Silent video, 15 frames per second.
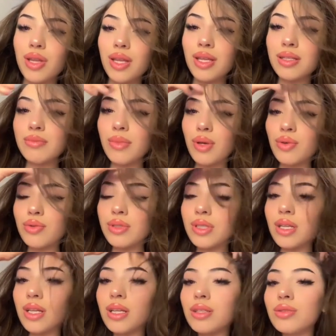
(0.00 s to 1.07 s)
and not
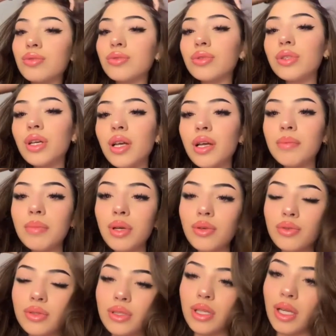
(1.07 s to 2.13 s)
even care if the girl
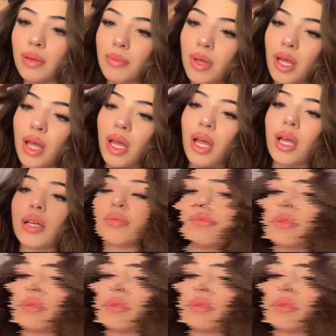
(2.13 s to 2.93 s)
has consented or